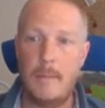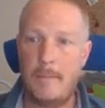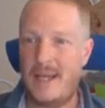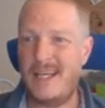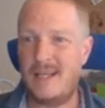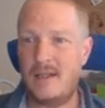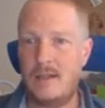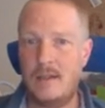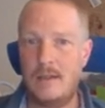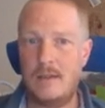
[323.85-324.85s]

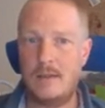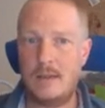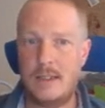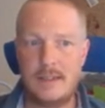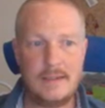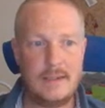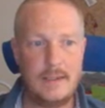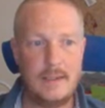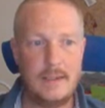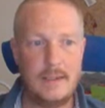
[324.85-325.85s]
medical, let's say,